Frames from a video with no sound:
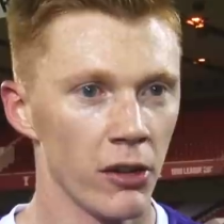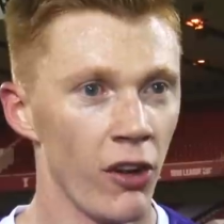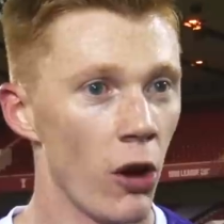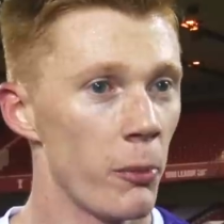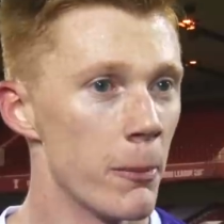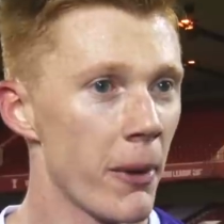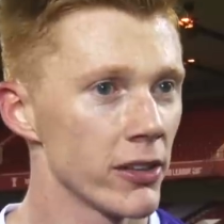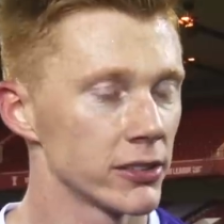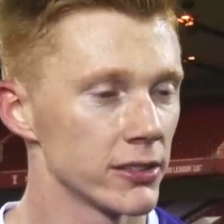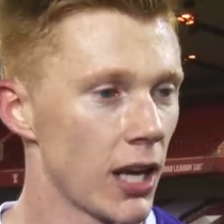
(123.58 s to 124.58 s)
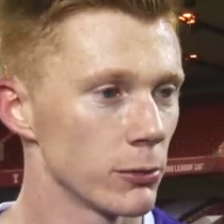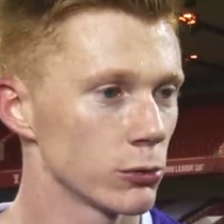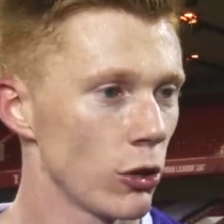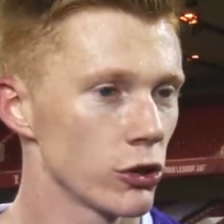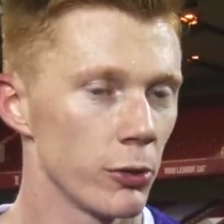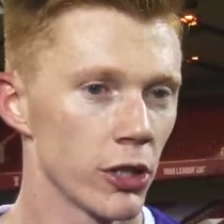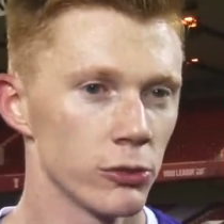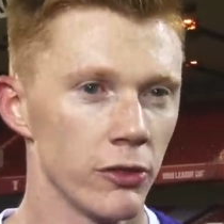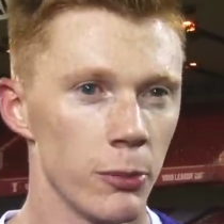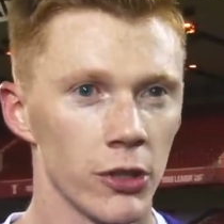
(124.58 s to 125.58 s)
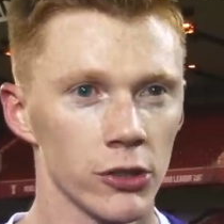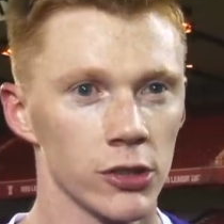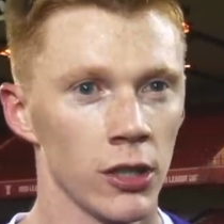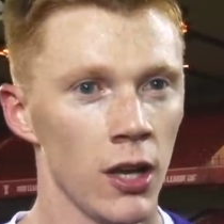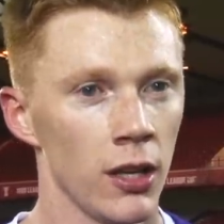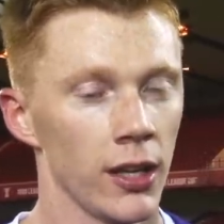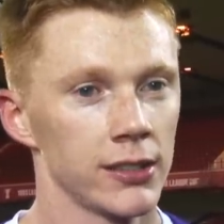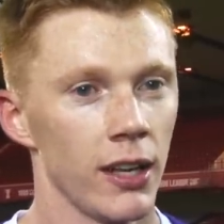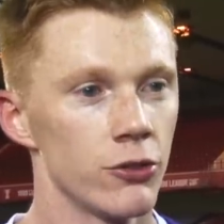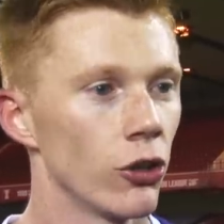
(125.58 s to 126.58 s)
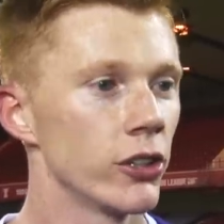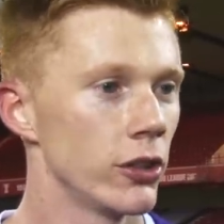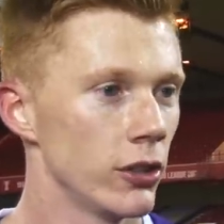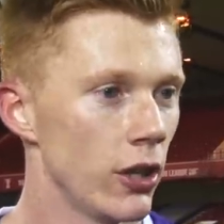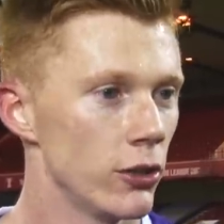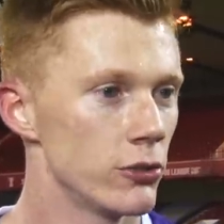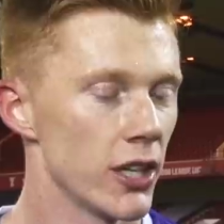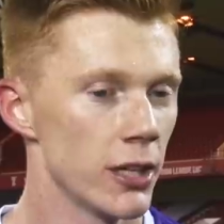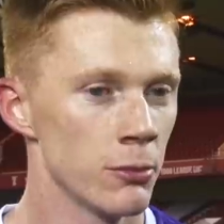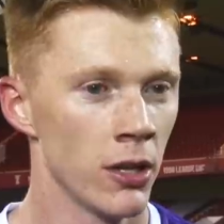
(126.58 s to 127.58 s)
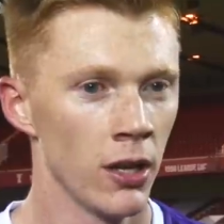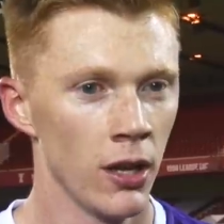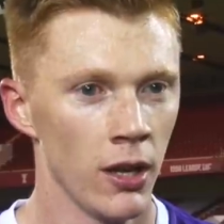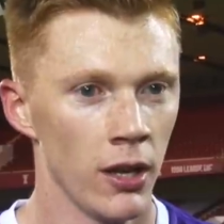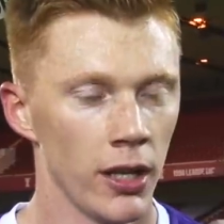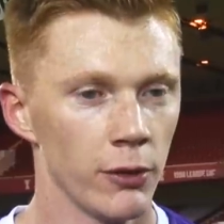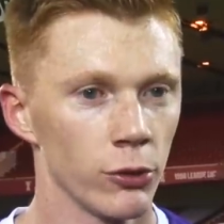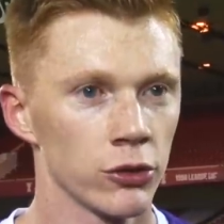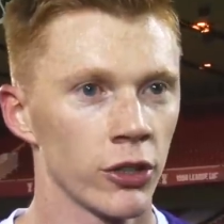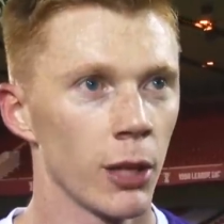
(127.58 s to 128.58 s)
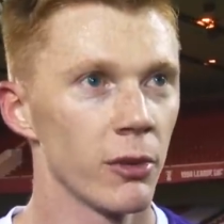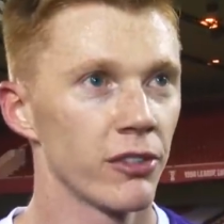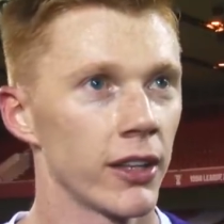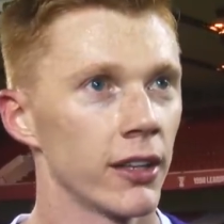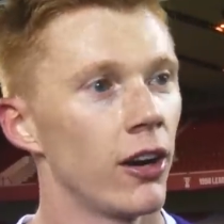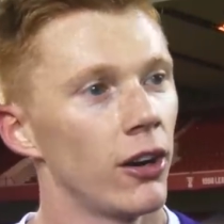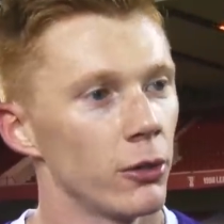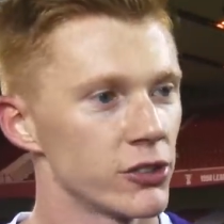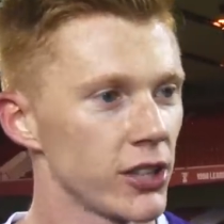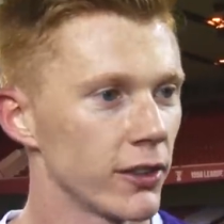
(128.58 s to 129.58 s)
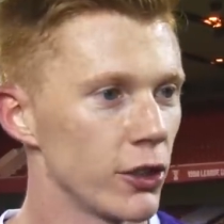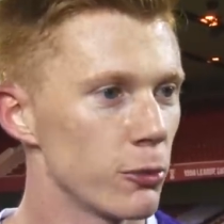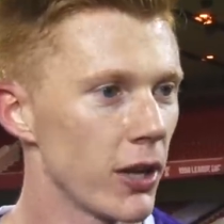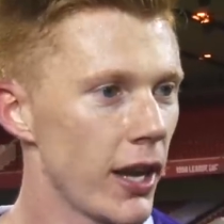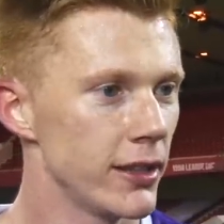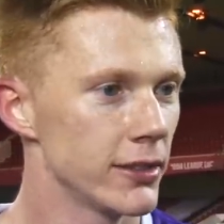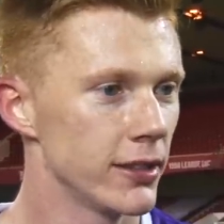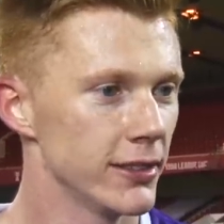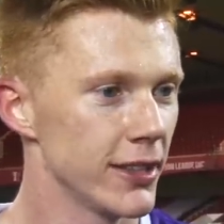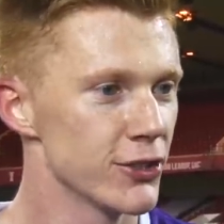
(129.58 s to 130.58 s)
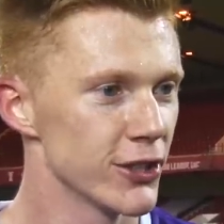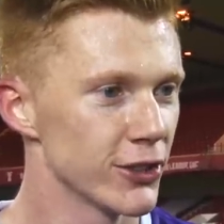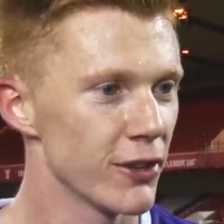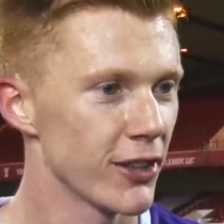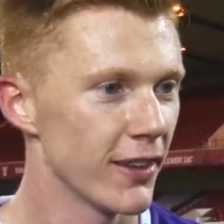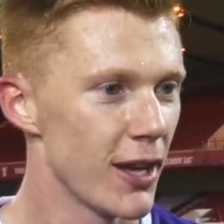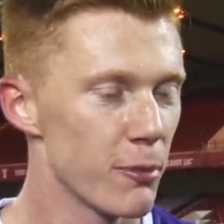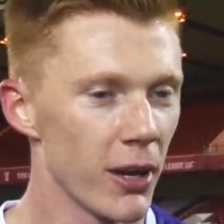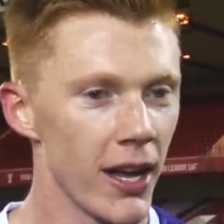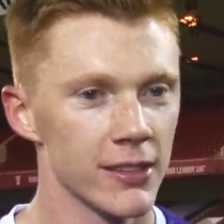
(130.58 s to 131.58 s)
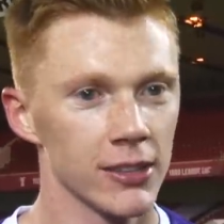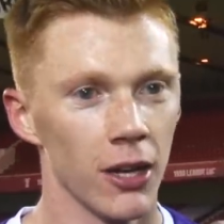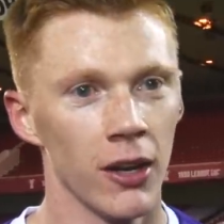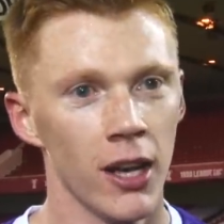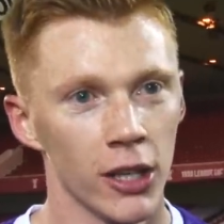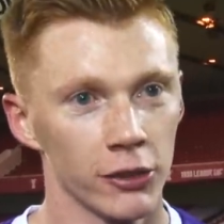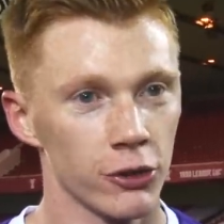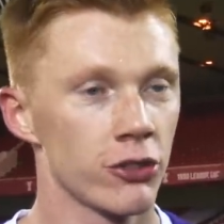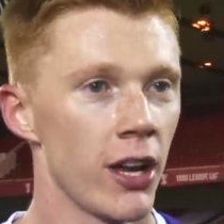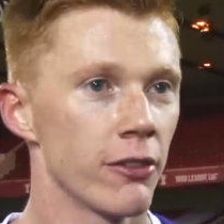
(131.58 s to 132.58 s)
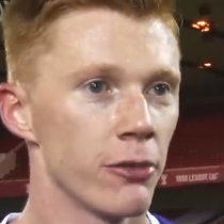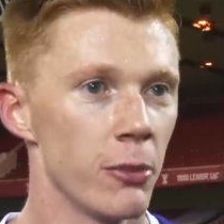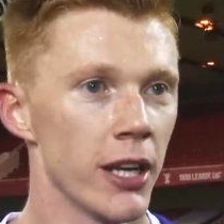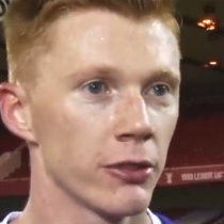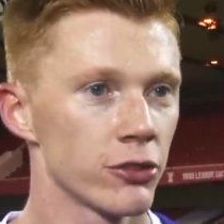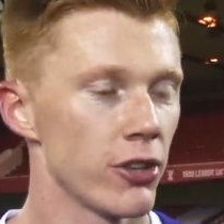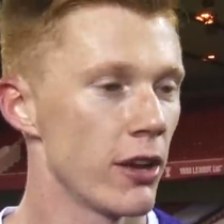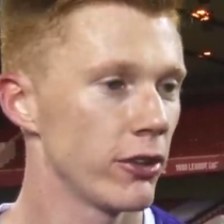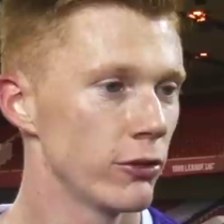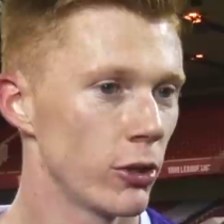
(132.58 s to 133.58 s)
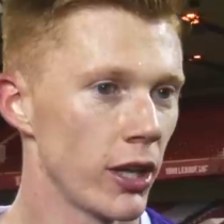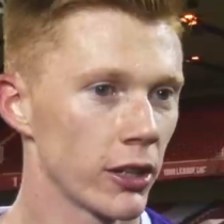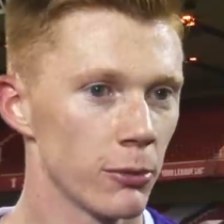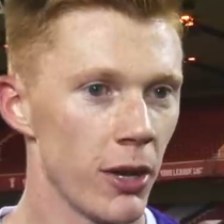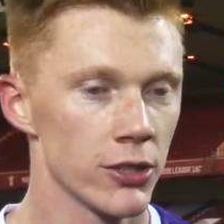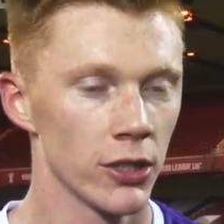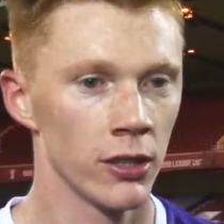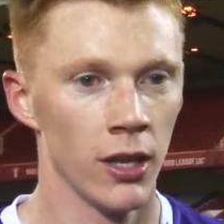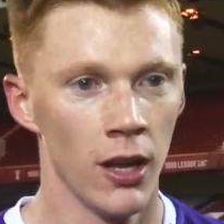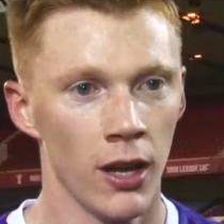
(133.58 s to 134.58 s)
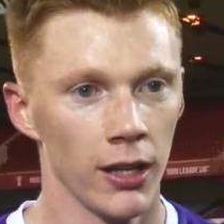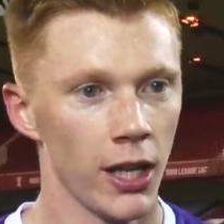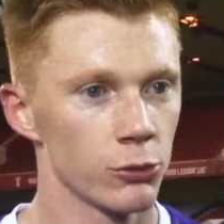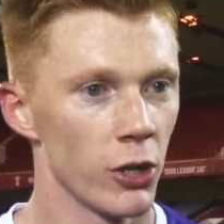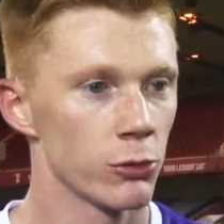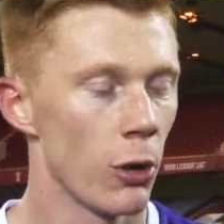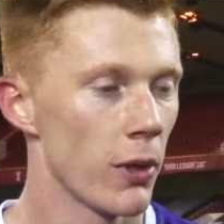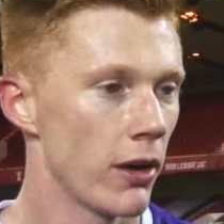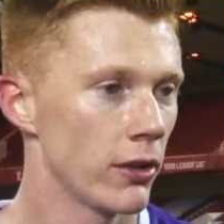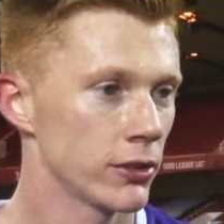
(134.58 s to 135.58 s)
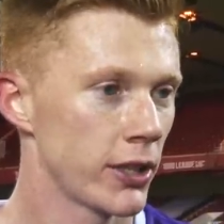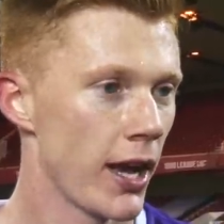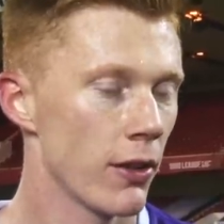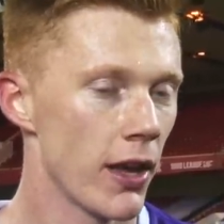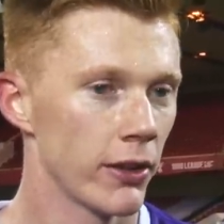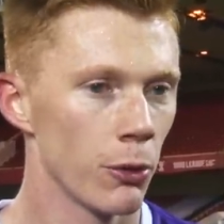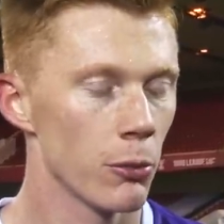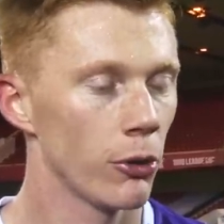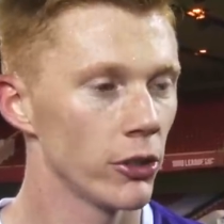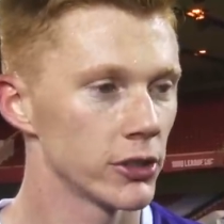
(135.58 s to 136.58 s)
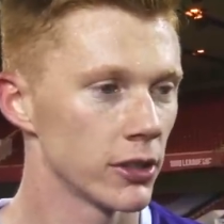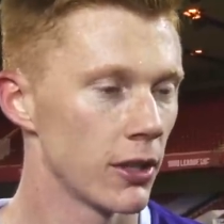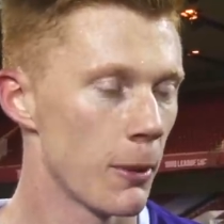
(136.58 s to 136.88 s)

I felt a bit embarrassed at times as well, to be honest with you, because like I say, I've joined a new, a new team, and everyone's looking at me thinking, "Oh, we signed a new player, and he's, he's injured. He's not even out there playing." So it's frustrating for me. It's frustrating for everyone, I can imagine. And I just wanted to out there, get out there and help the boys.